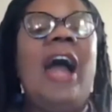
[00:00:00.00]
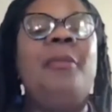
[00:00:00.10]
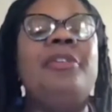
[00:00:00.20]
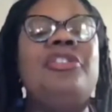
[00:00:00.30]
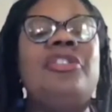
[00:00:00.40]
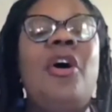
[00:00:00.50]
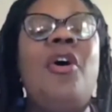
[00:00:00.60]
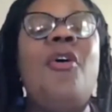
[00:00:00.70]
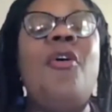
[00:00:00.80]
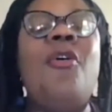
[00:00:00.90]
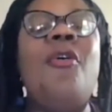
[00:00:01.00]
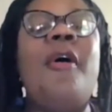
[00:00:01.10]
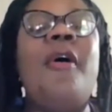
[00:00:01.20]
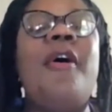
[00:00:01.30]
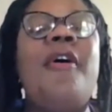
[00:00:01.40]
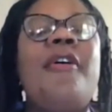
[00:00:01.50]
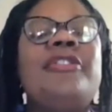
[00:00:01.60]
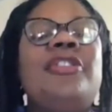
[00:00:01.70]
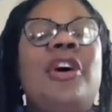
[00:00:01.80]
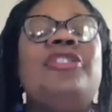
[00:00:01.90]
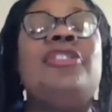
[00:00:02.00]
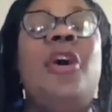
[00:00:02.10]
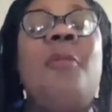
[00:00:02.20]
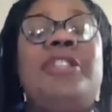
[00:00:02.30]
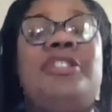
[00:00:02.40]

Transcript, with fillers: I was so saw so